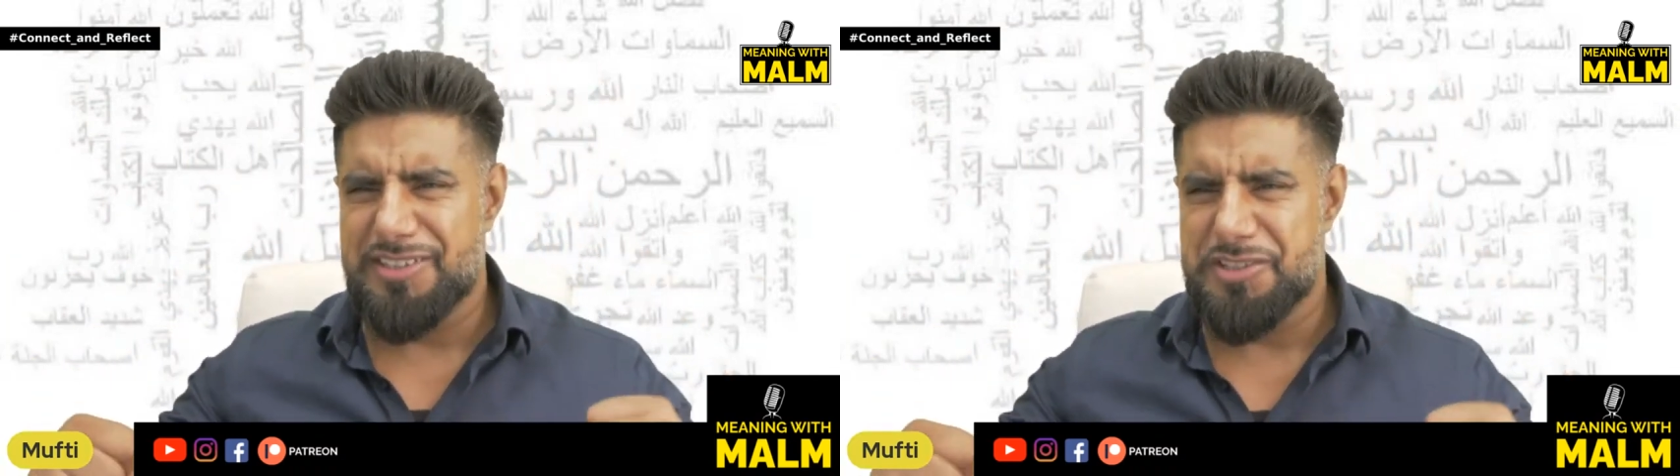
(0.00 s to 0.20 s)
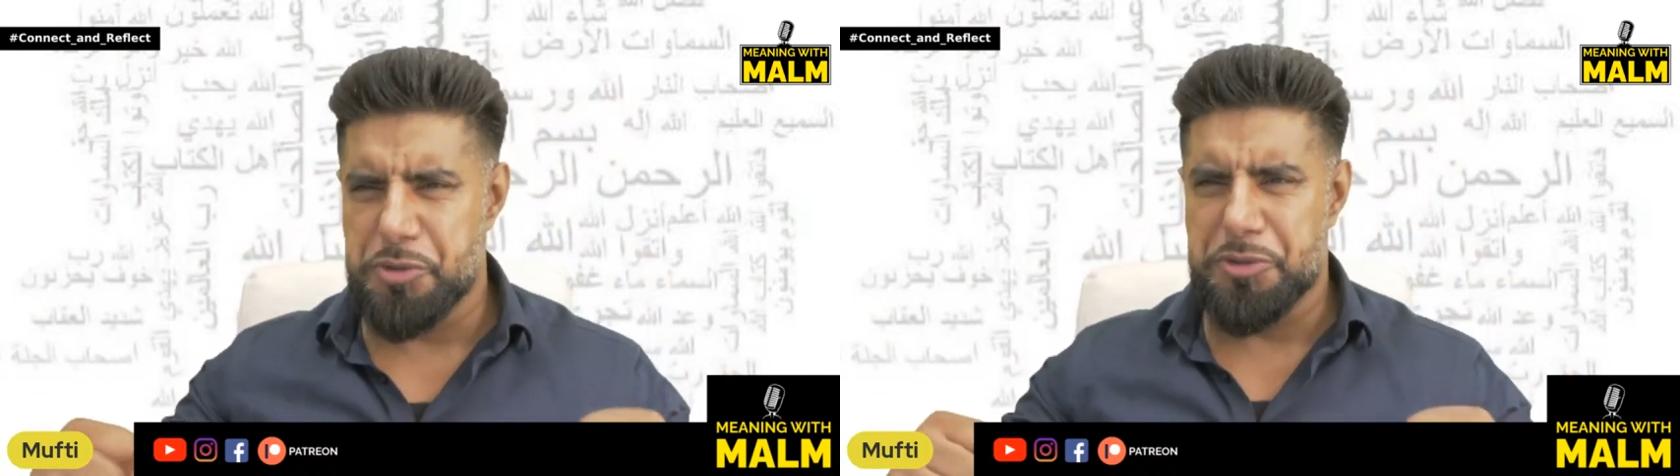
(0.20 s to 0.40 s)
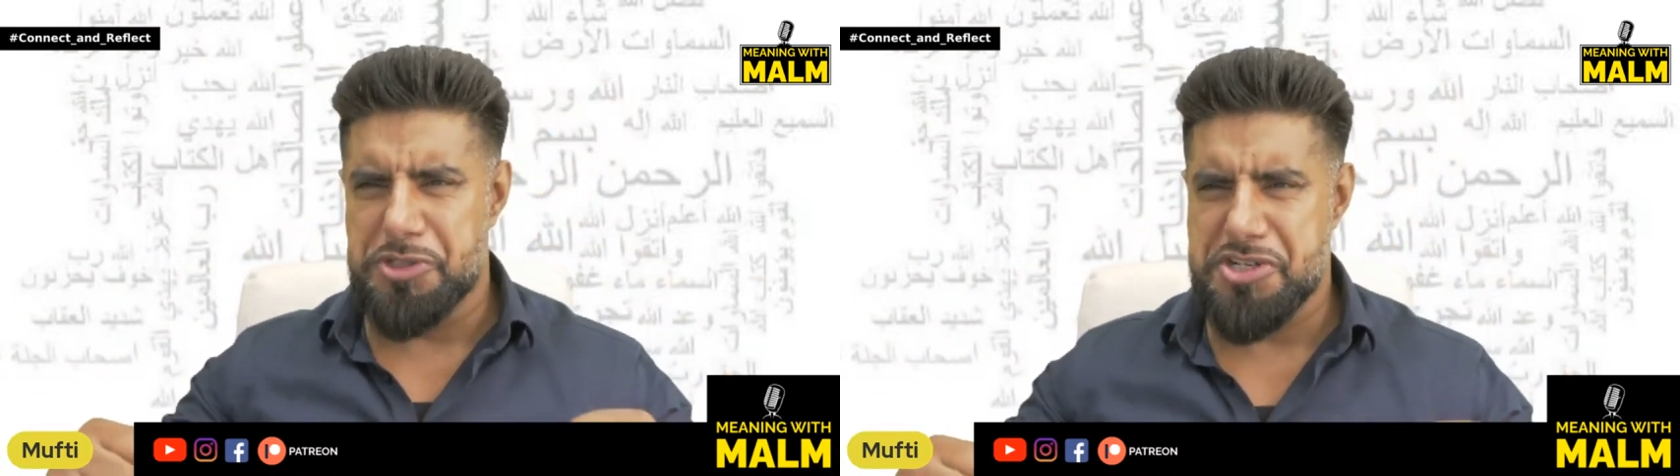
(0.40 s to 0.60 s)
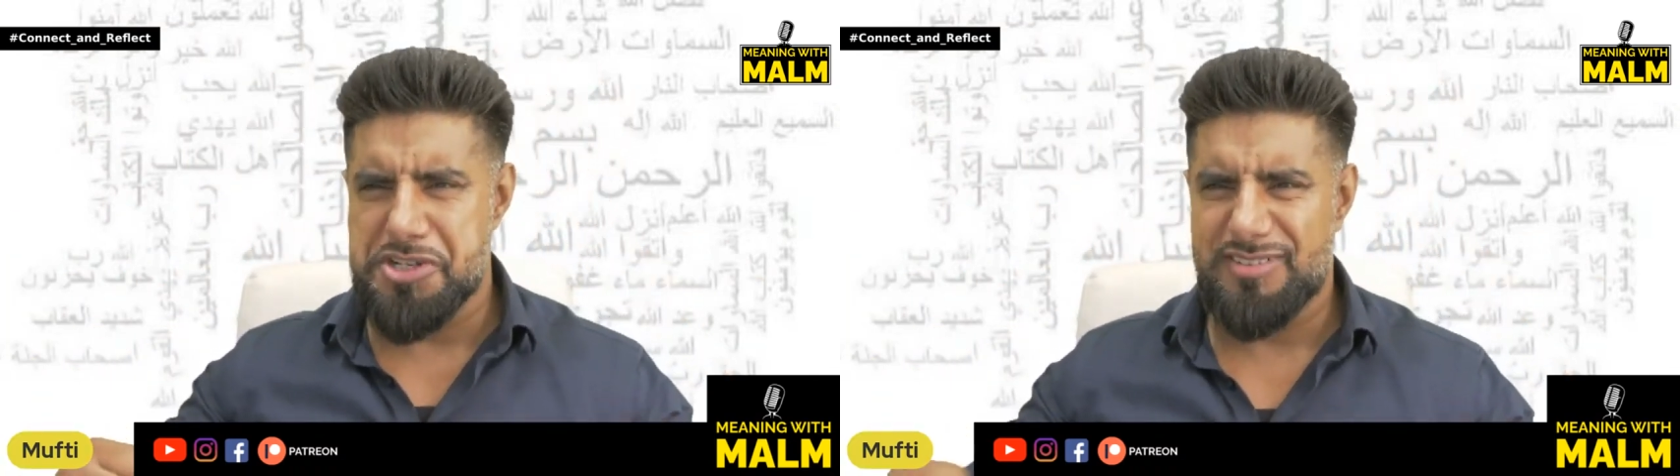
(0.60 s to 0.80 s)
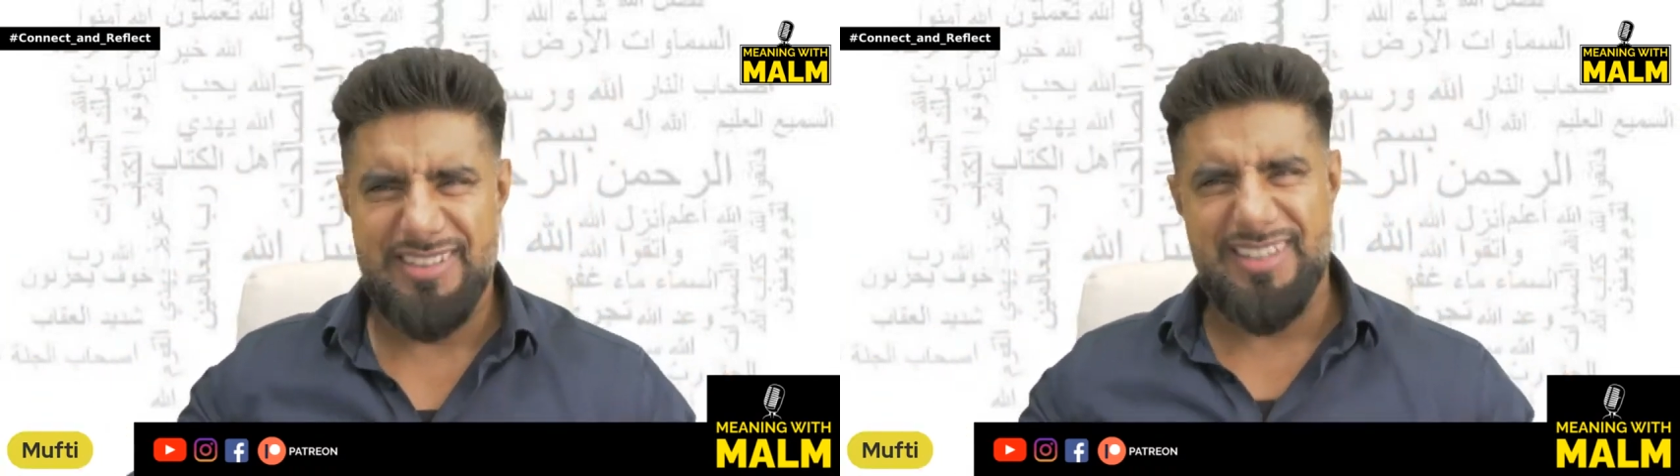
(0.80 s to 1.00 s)

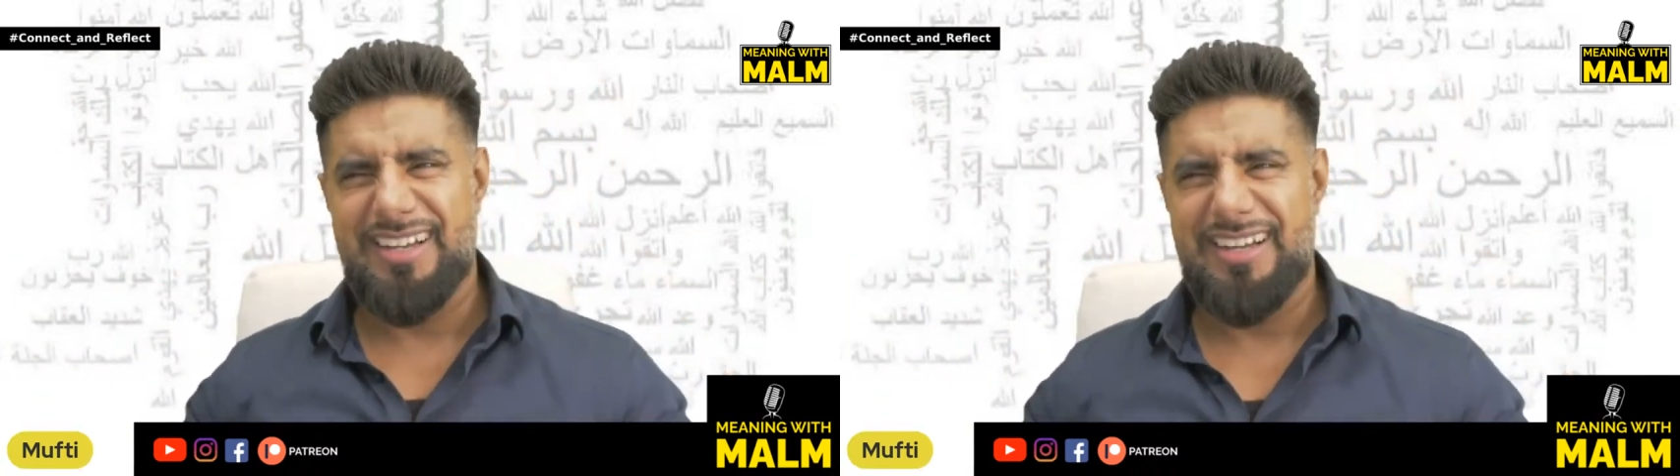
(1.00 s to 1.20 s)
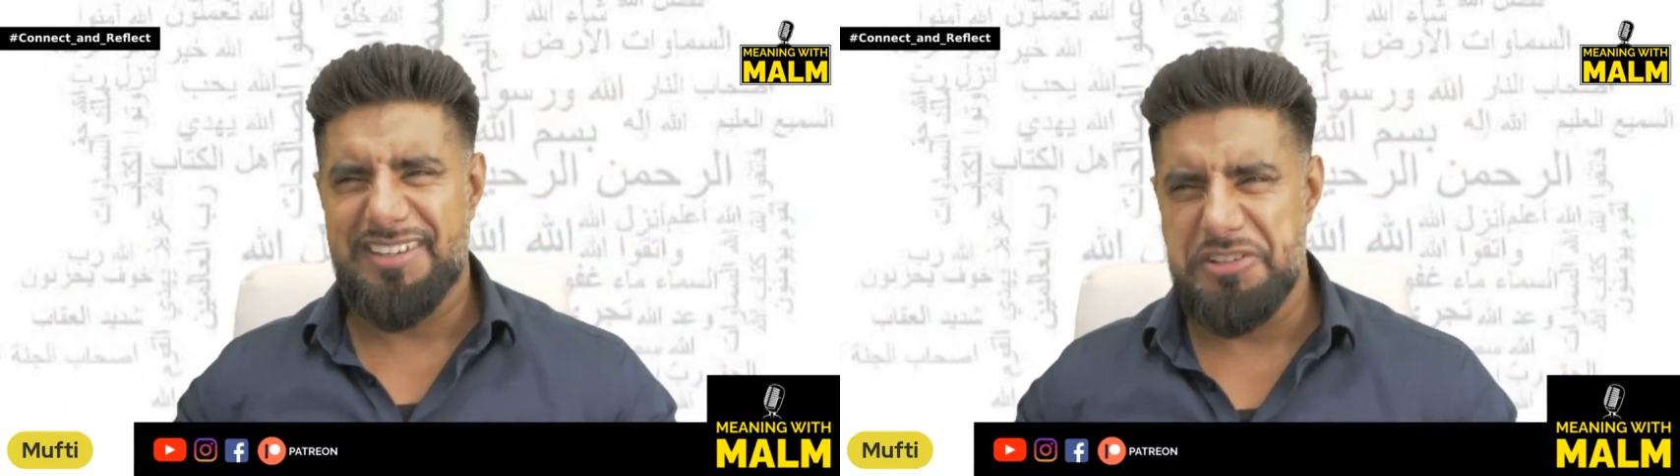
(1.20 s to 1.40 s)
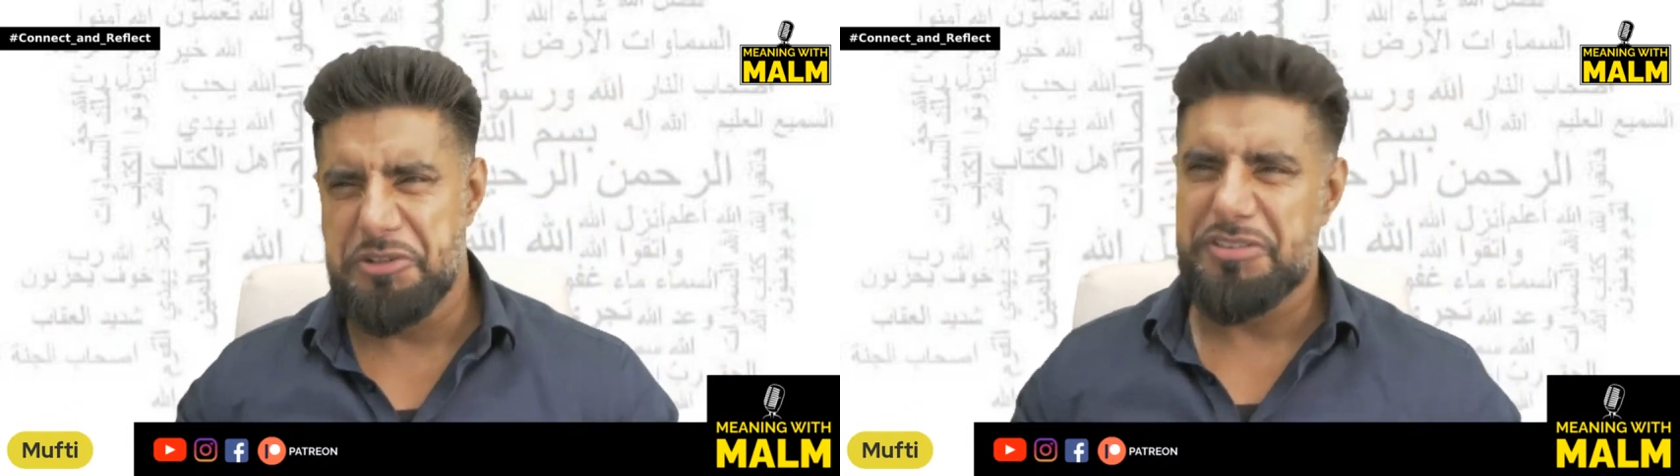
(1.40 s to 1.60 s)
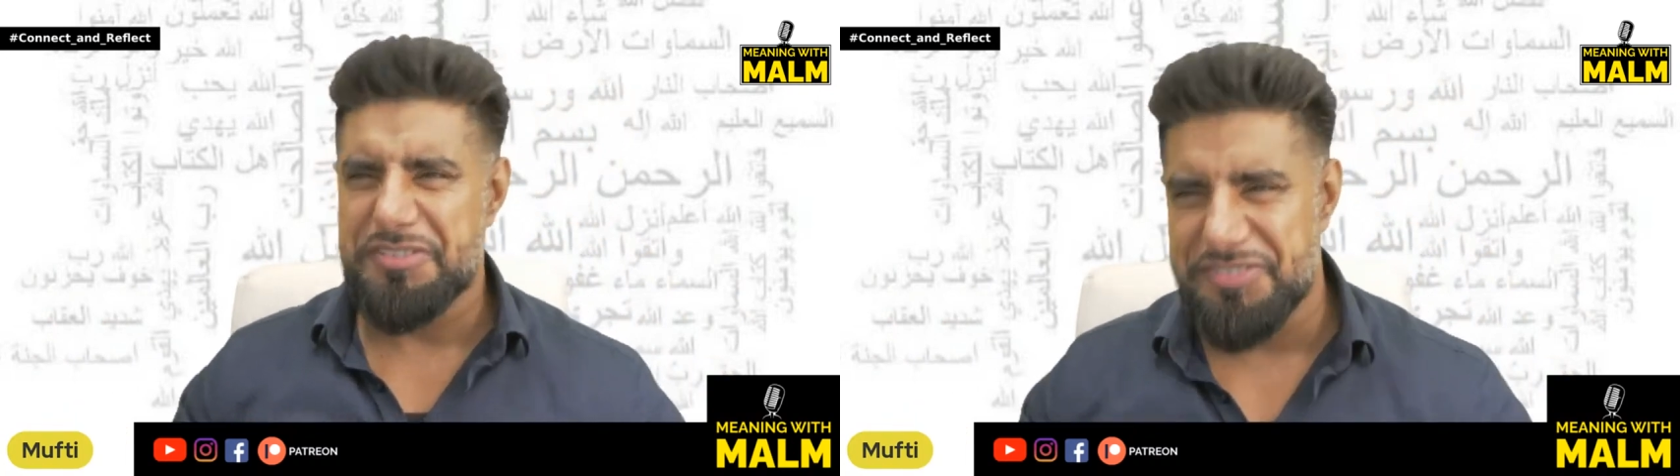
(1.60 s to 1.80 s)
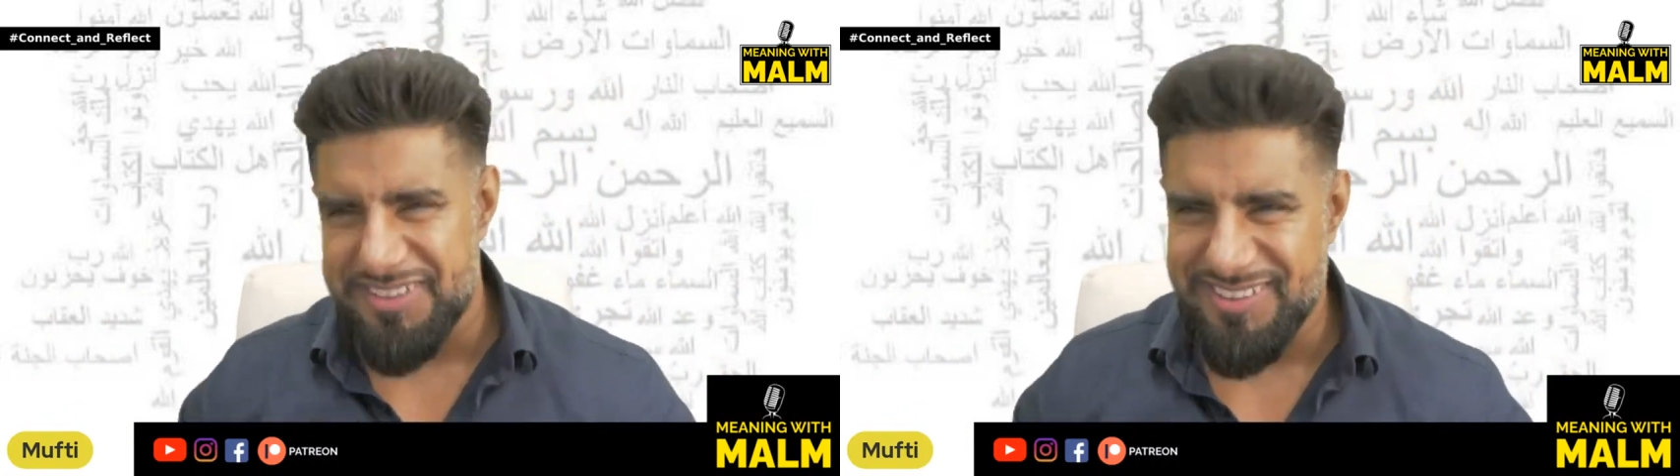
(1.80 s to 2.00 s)
Josh,
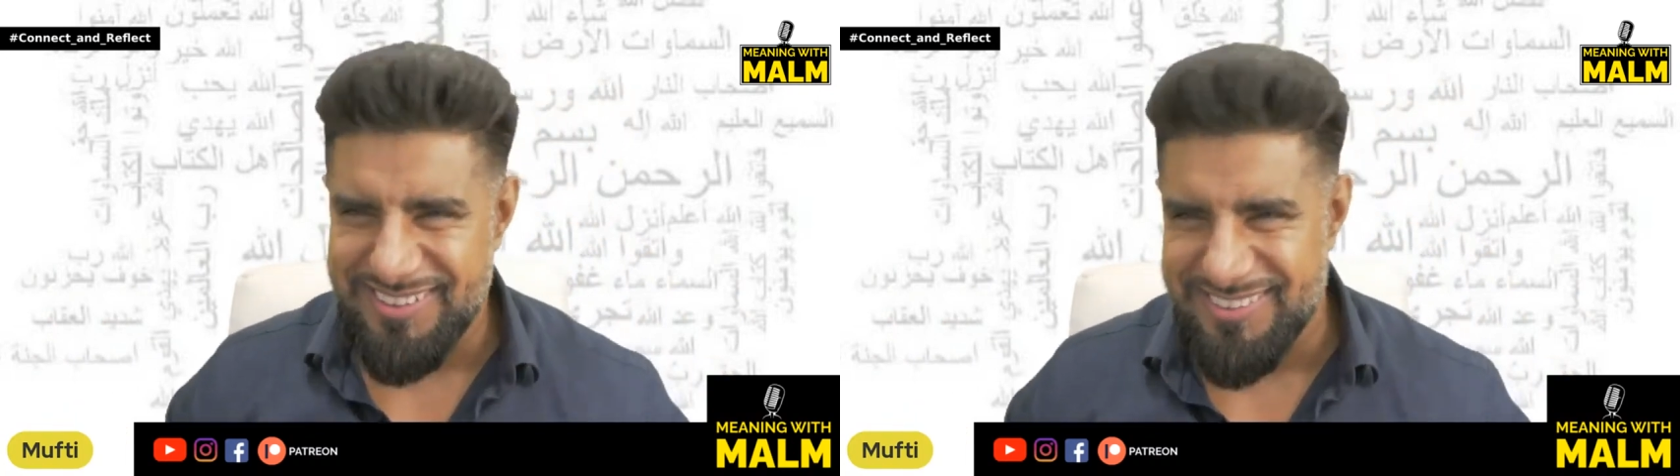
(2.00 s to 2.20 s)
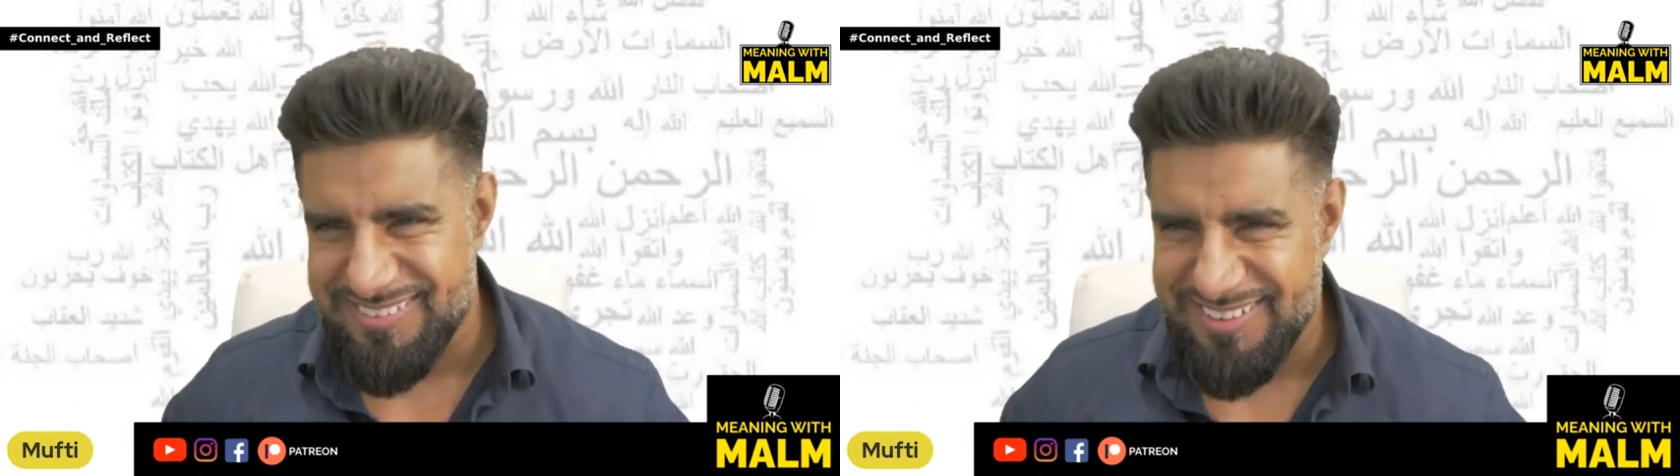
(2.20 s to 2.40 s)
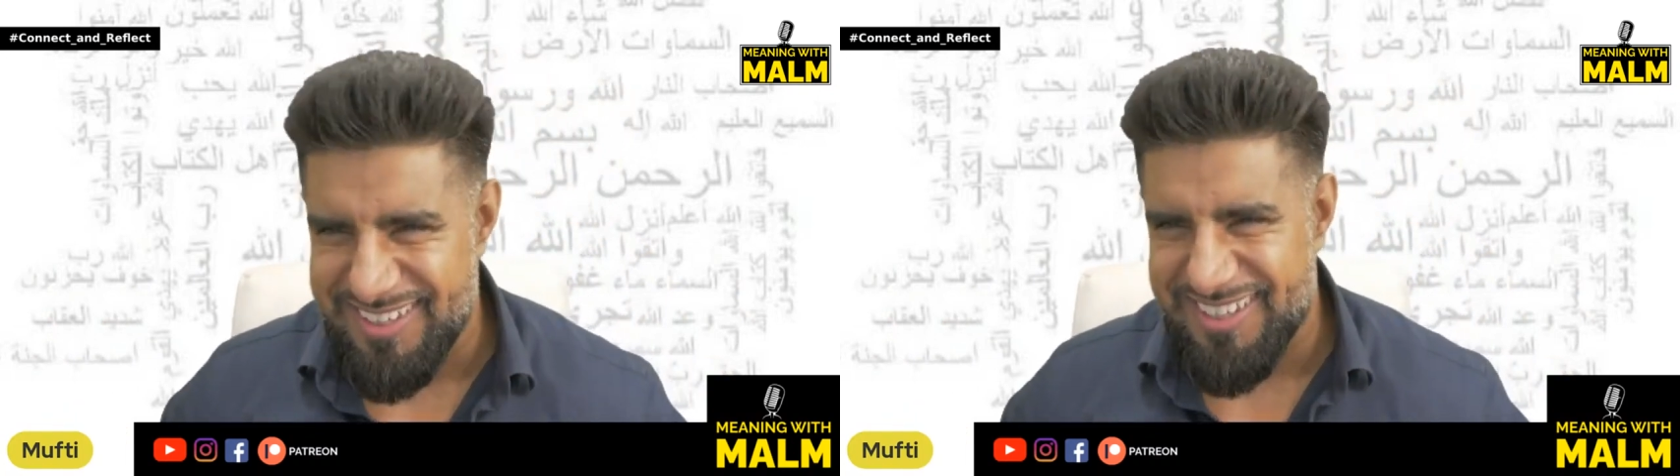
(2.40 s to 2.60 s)
youthfulness,